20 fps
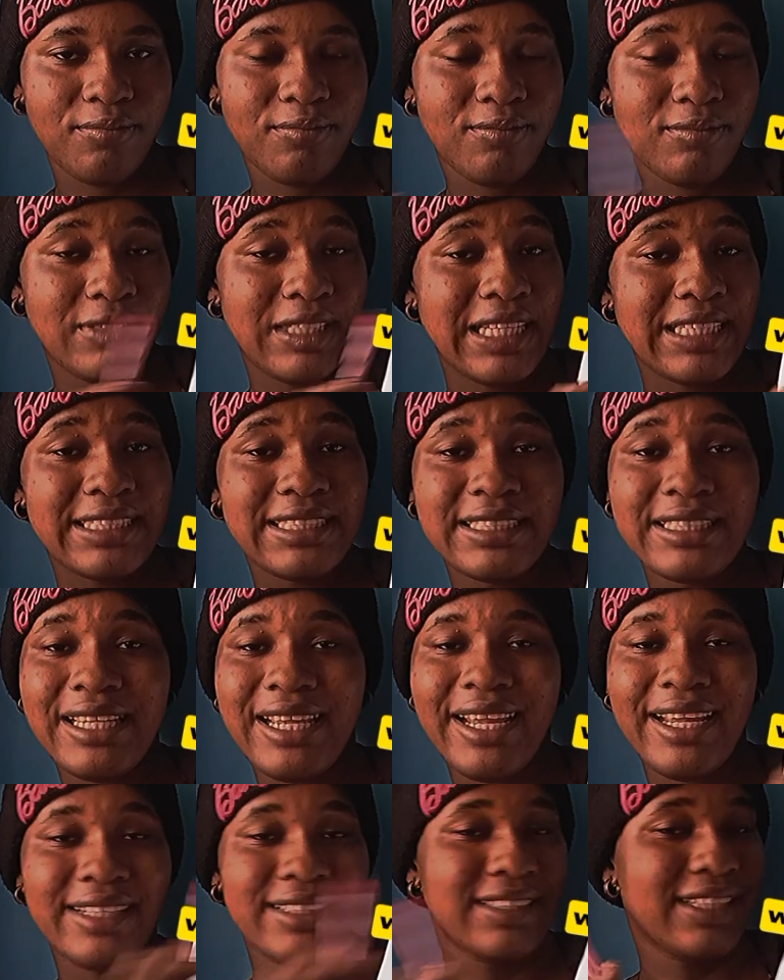That's the
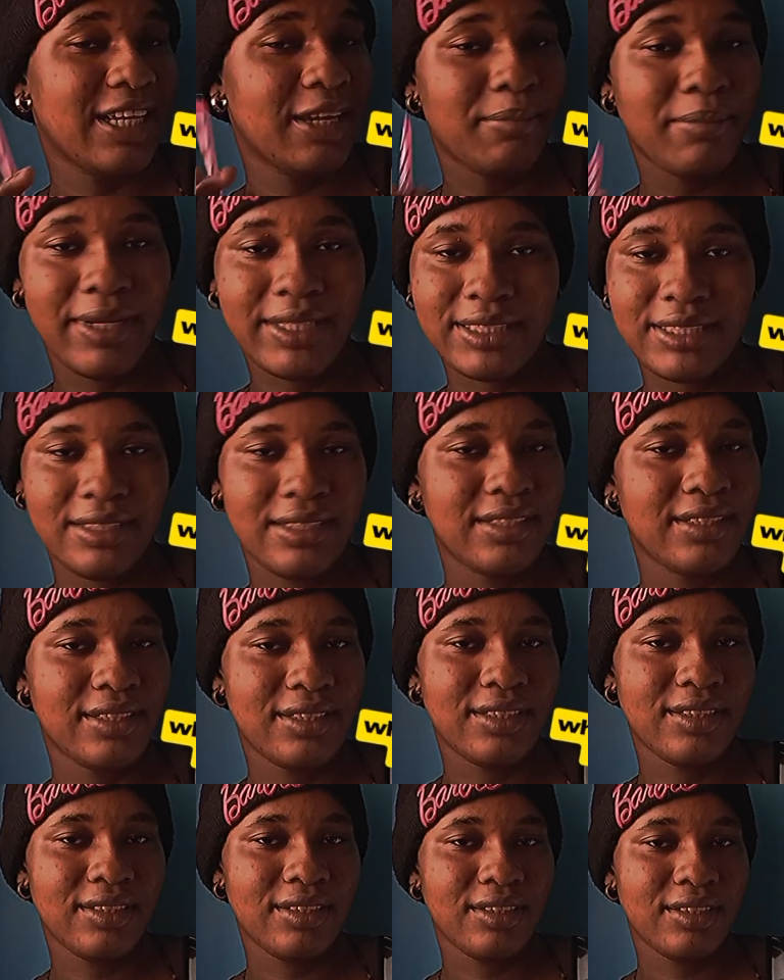entire pattern.
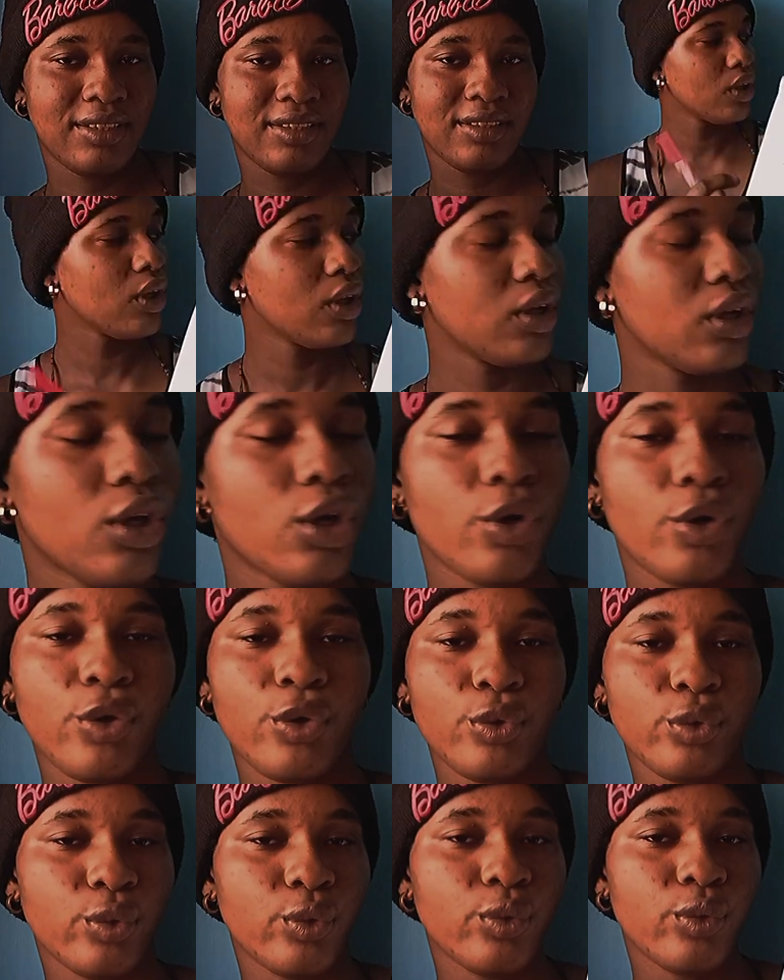
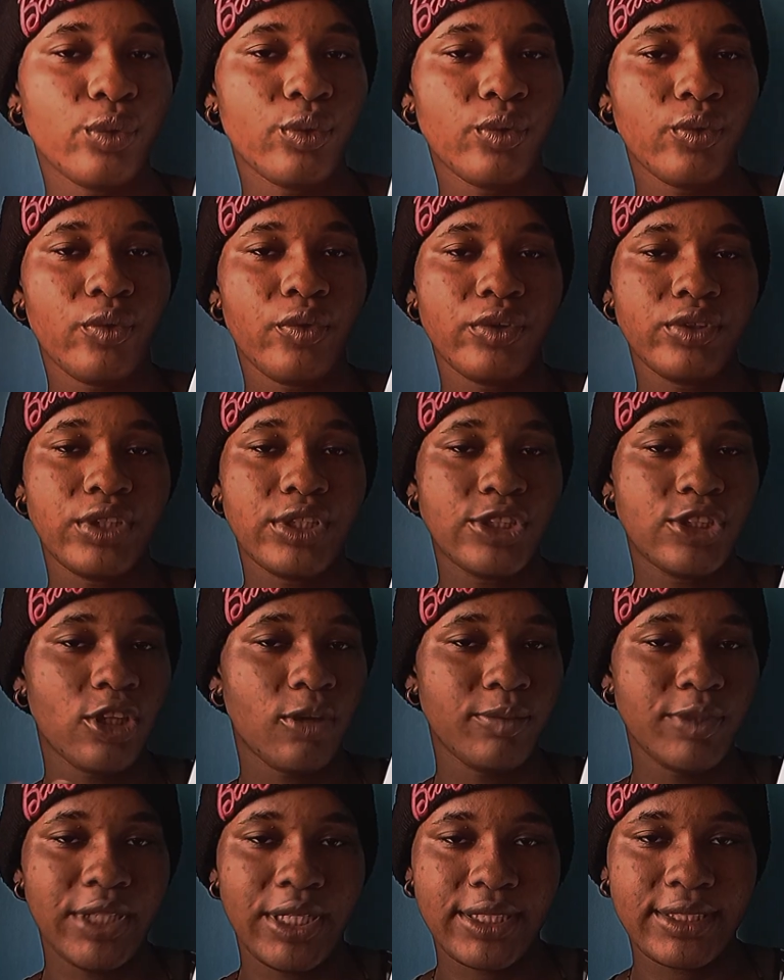Who, the
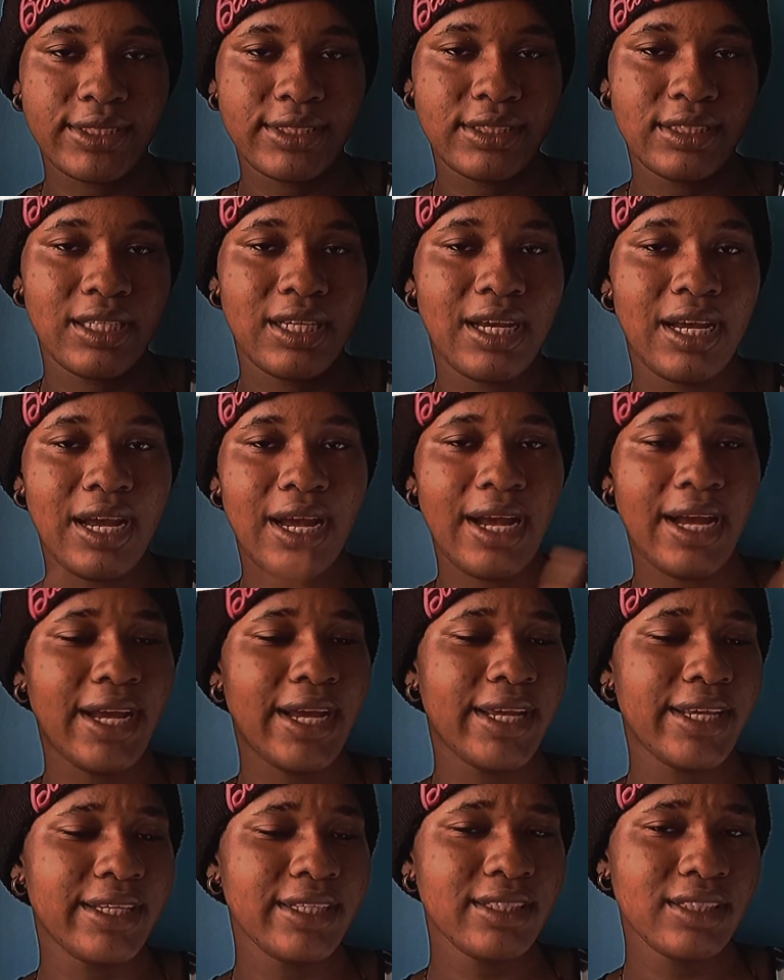subject.
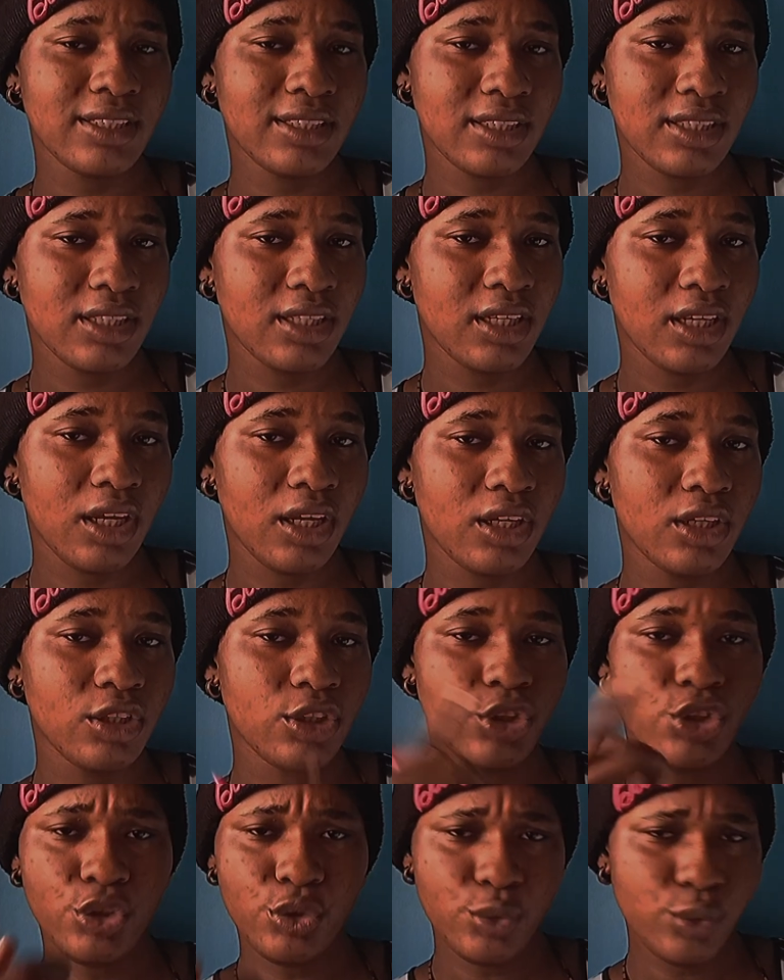I,
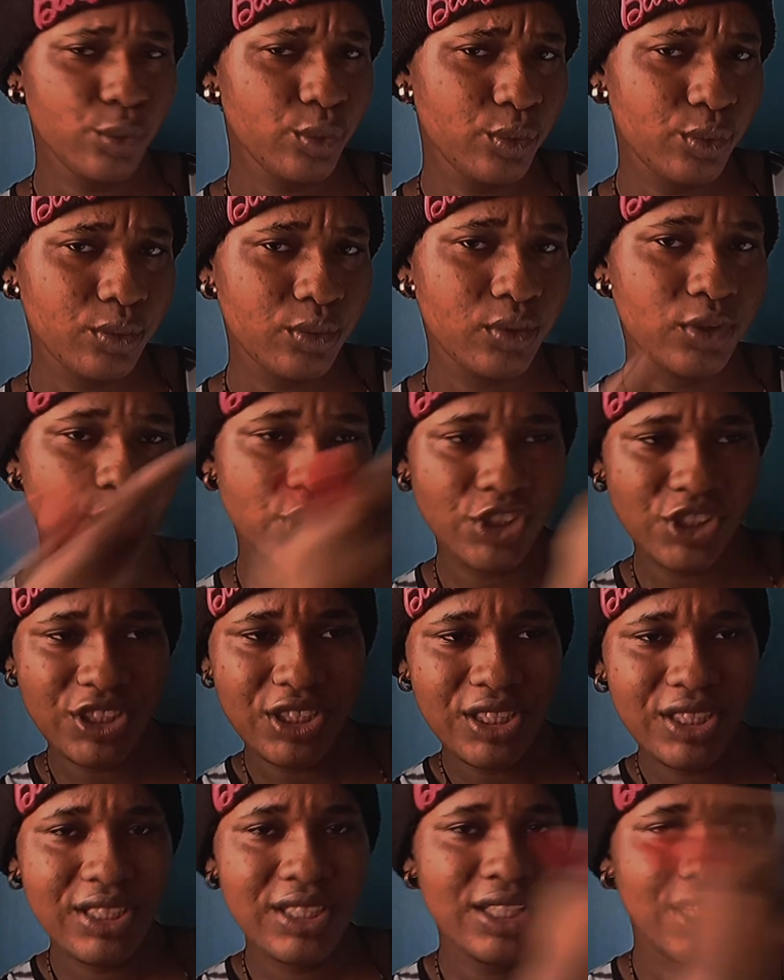you,
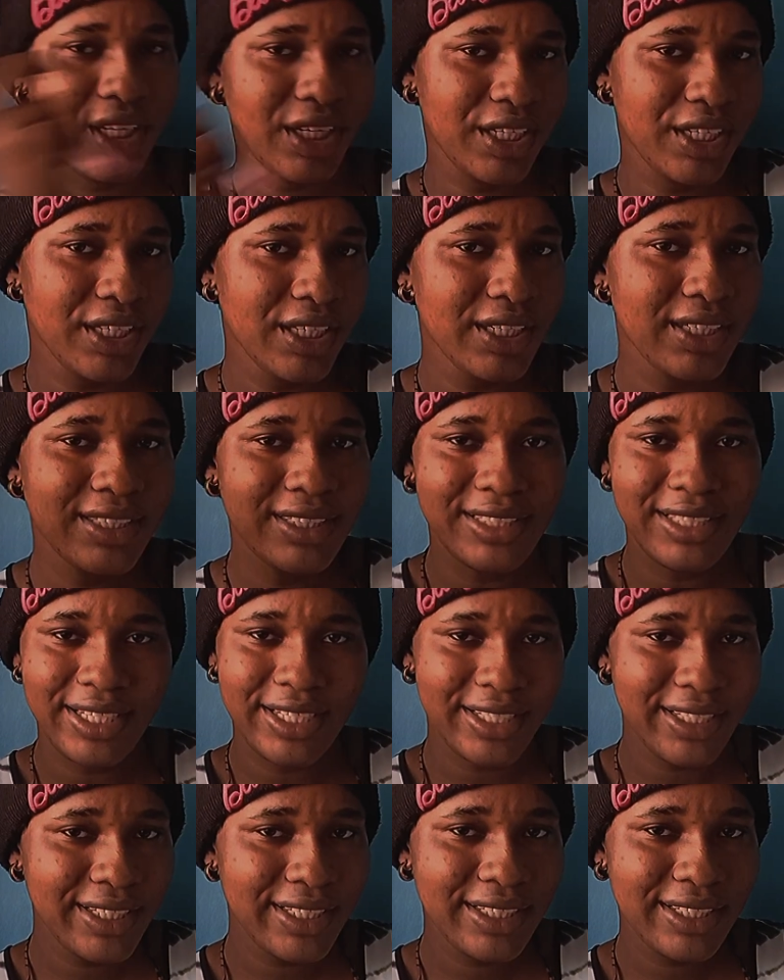she, he,
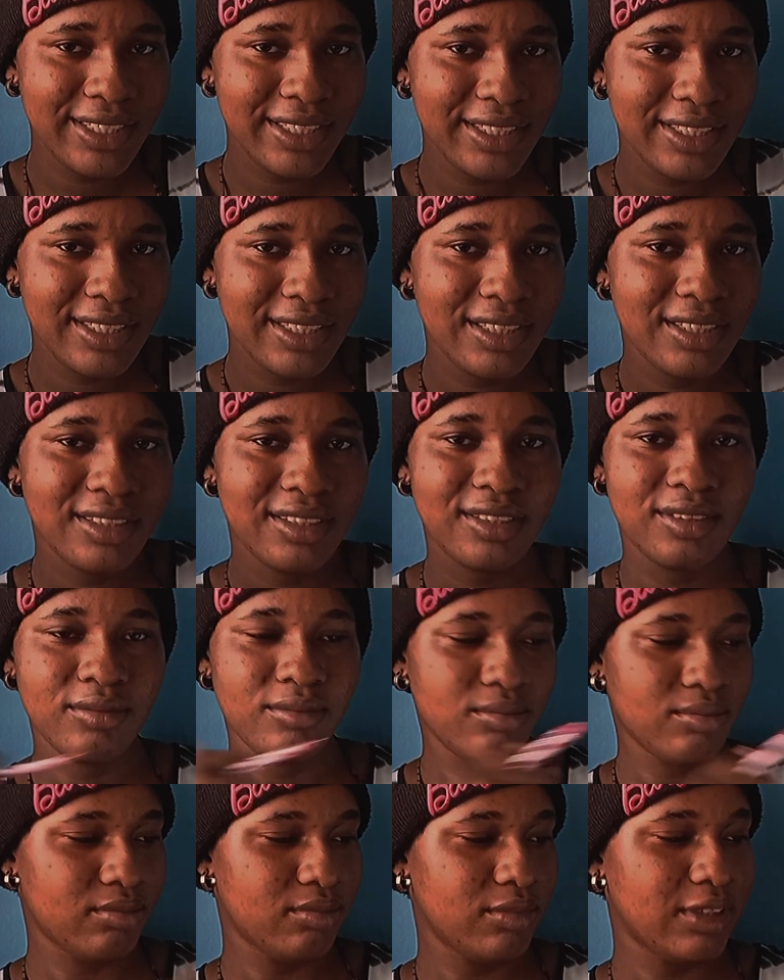they.
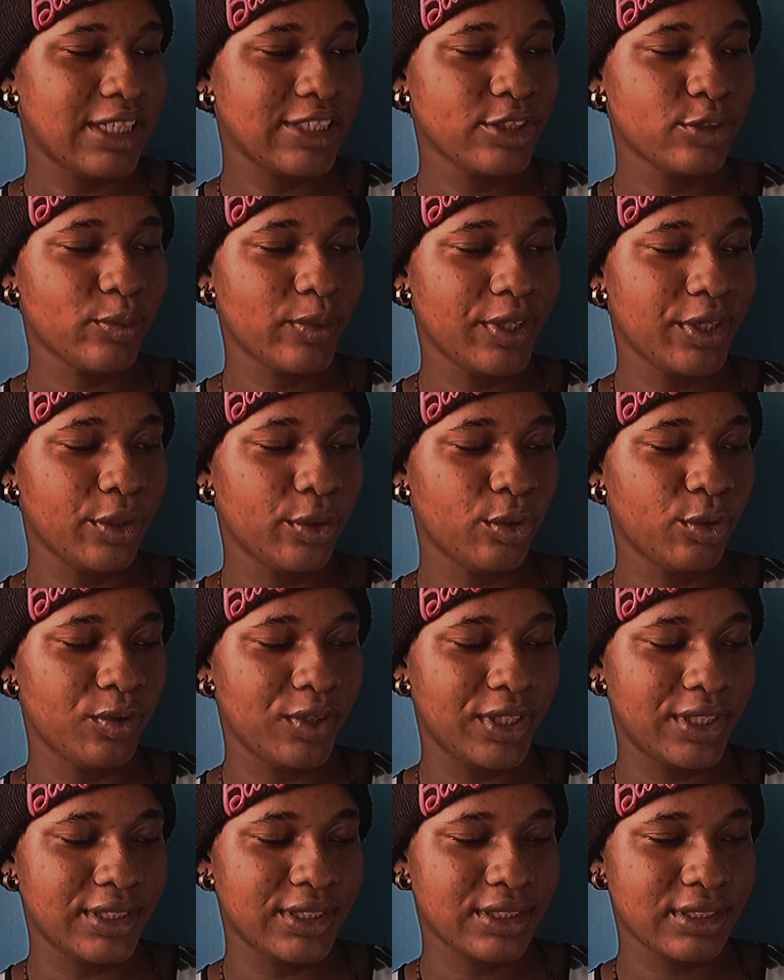That's what it
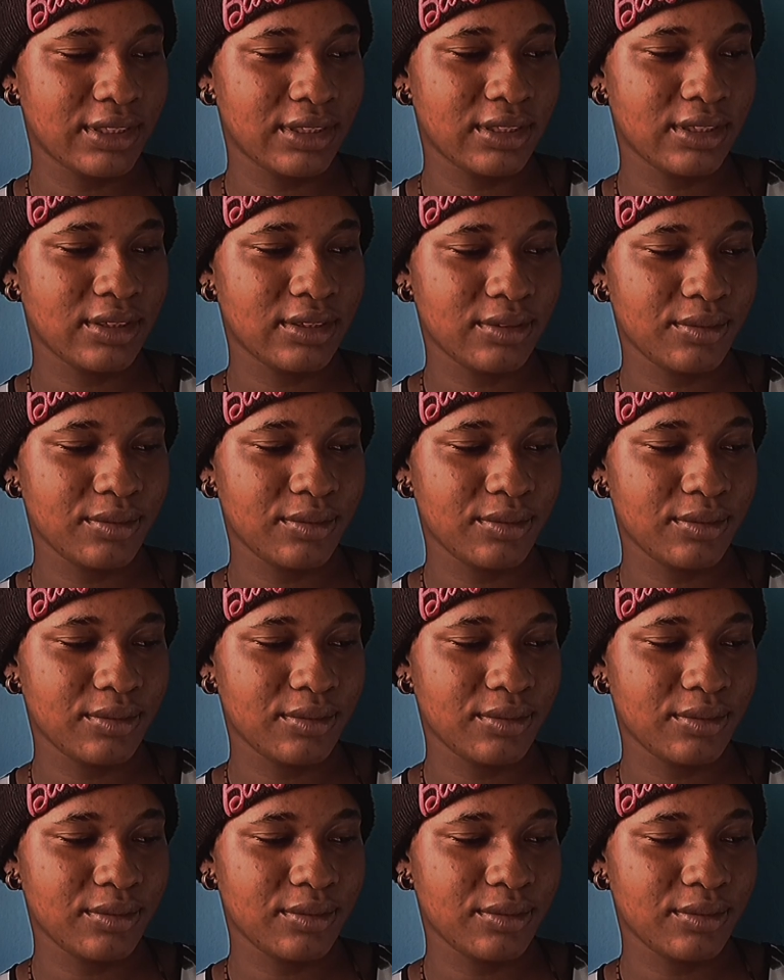is.